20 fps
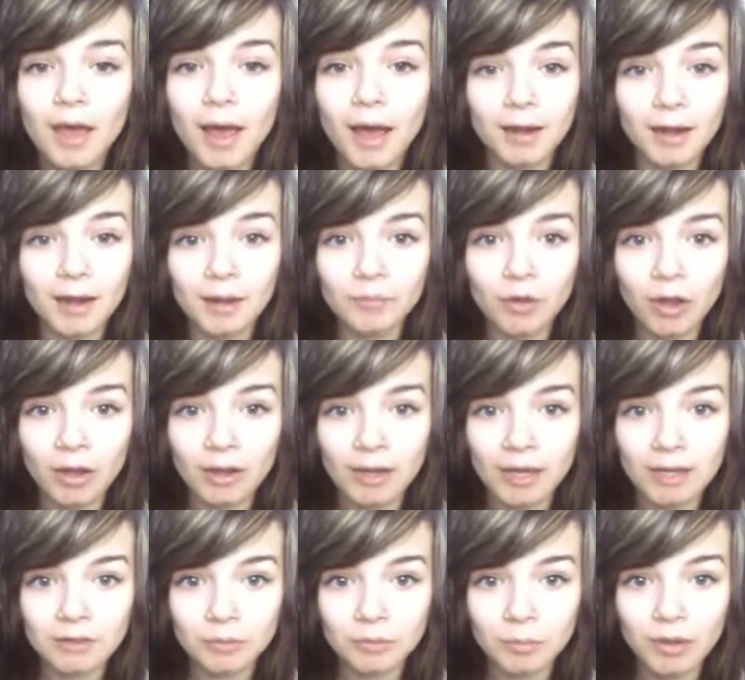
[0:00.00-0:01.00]
And I'm not a
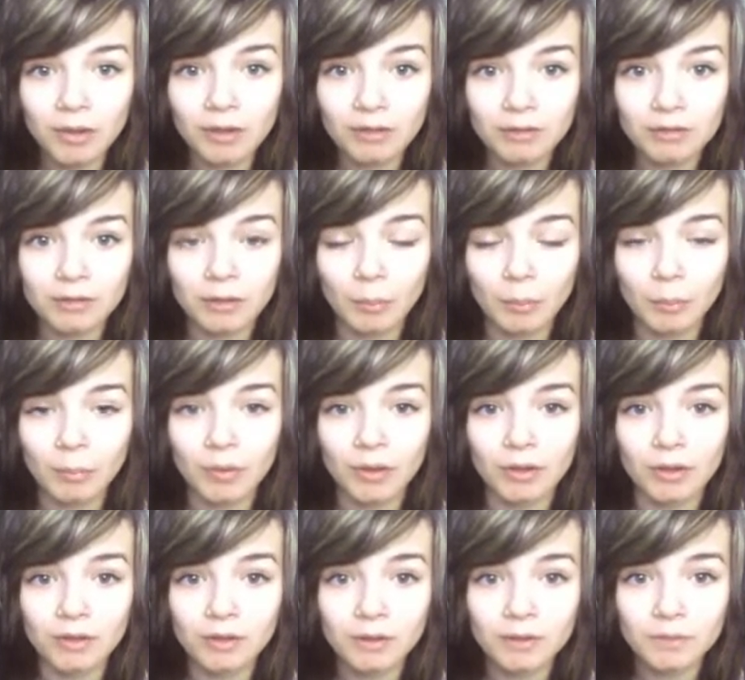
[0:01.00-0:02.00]
legs person,
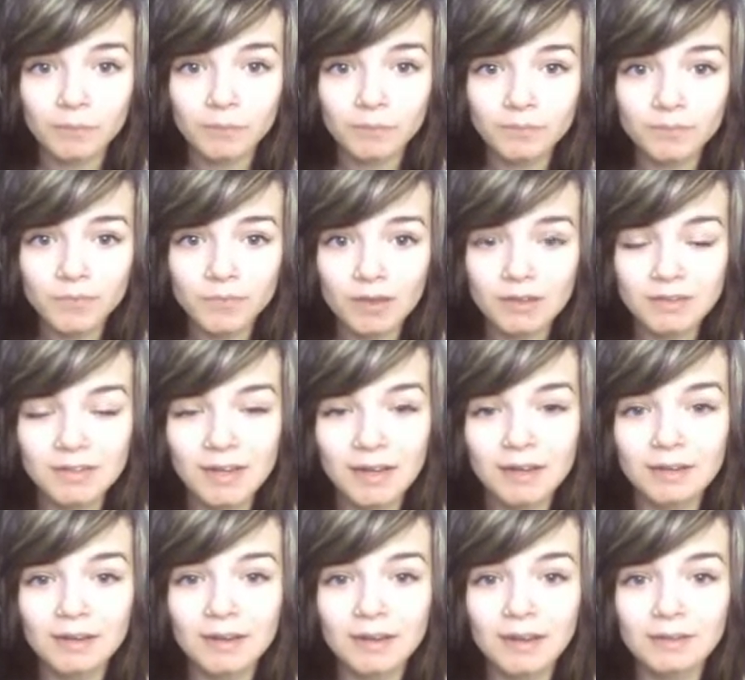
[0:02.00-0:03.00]
but she
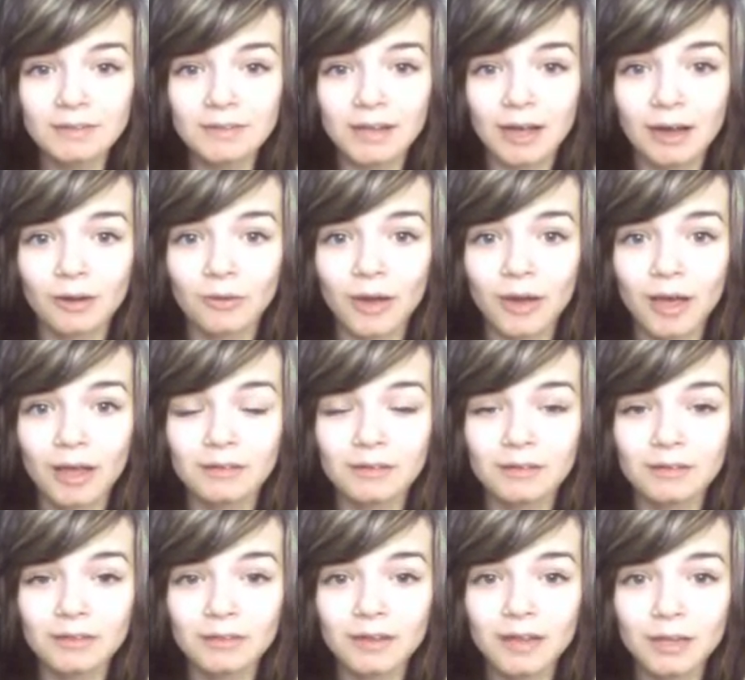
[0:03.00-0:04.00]
had her legs out
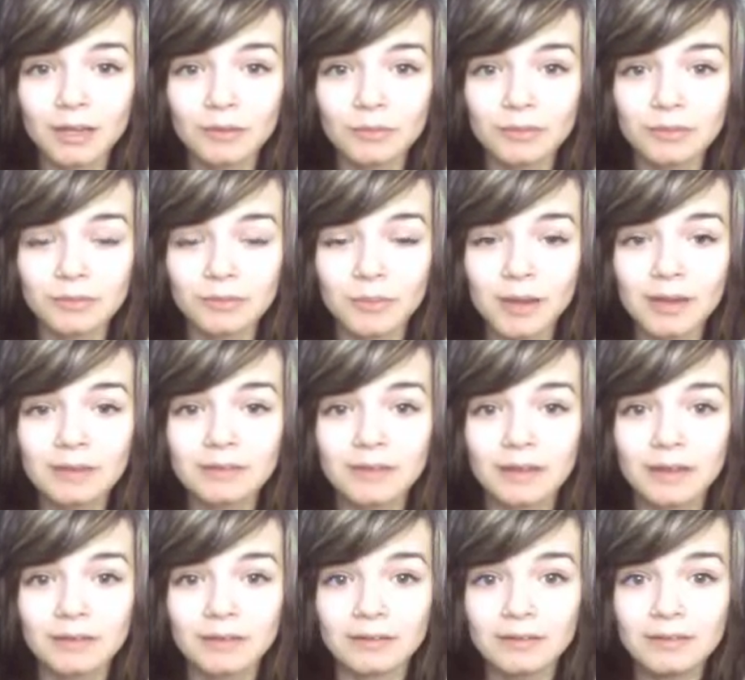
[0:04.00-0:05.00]
and it was
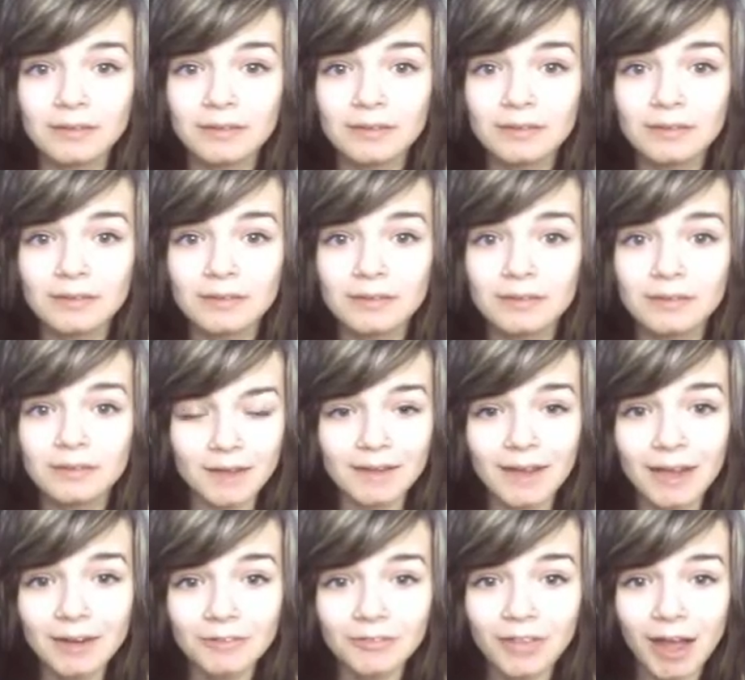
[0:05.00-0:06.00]
amazing.
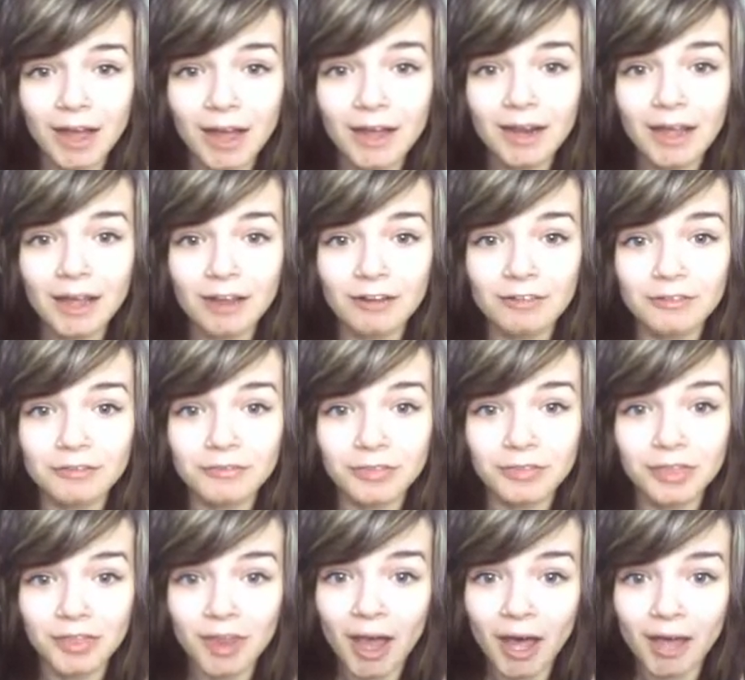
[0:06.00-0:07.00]
Kind of the highlight of
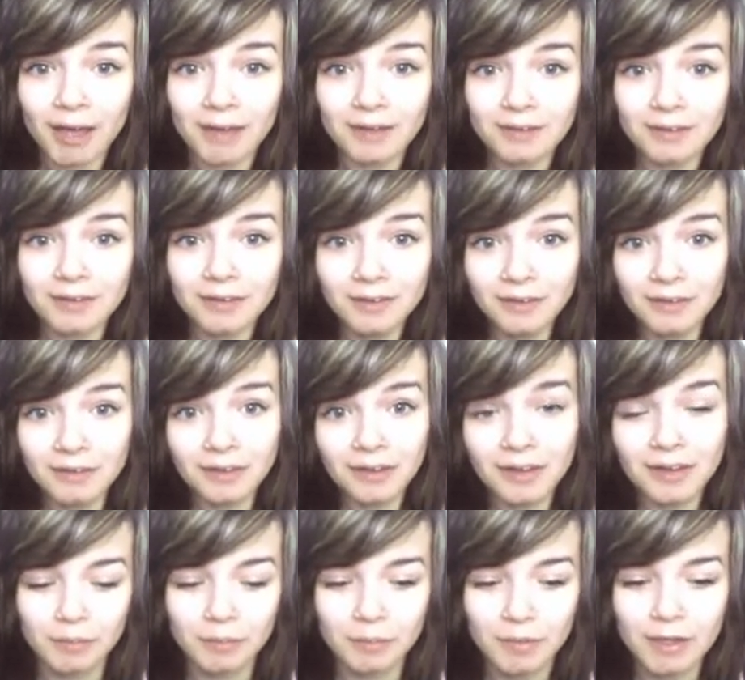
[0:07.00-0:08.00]
the night.
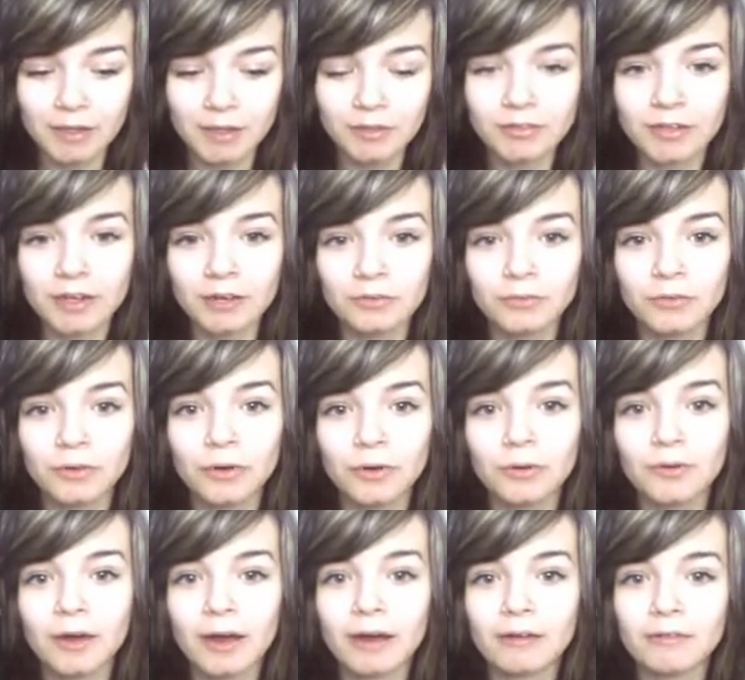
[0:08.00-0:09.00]
In
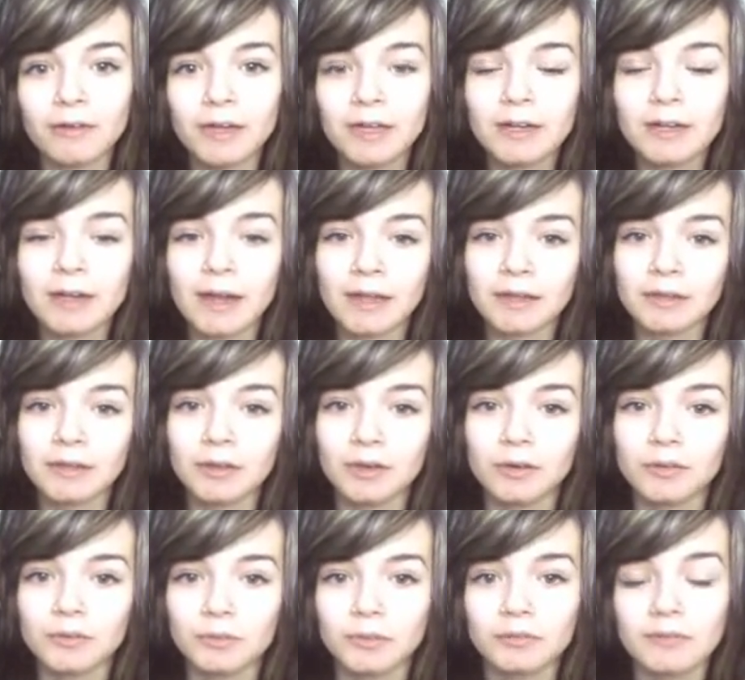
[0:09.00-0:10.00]
general, I really like
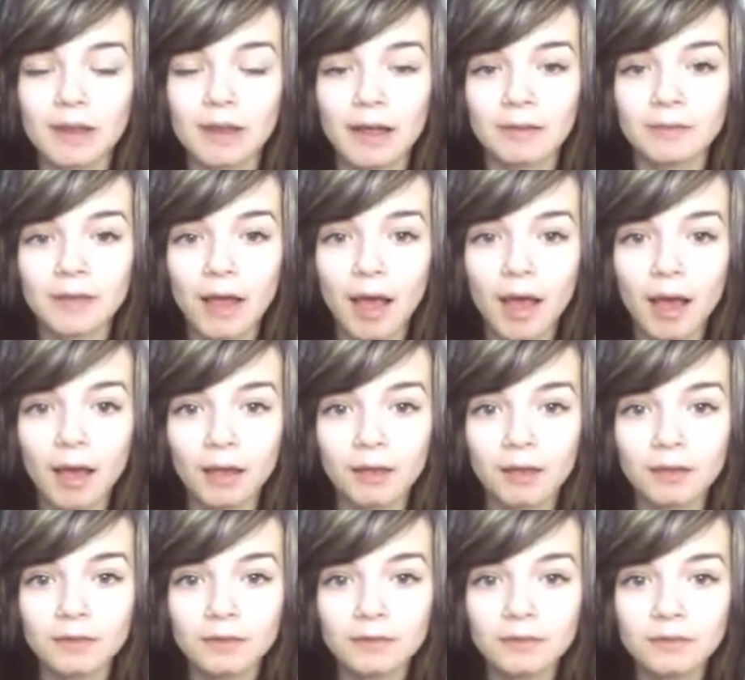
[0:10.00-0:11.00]
girls with nice
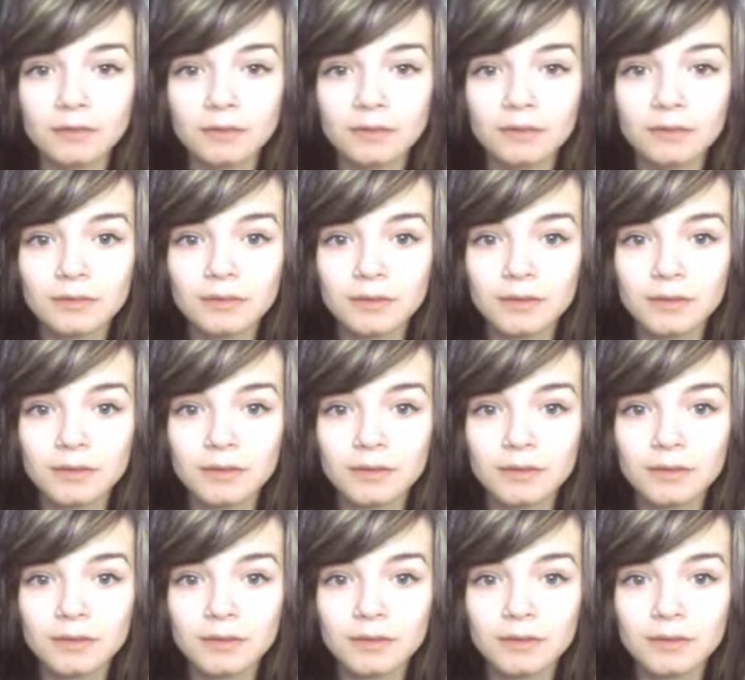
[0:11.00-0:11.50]
eyes.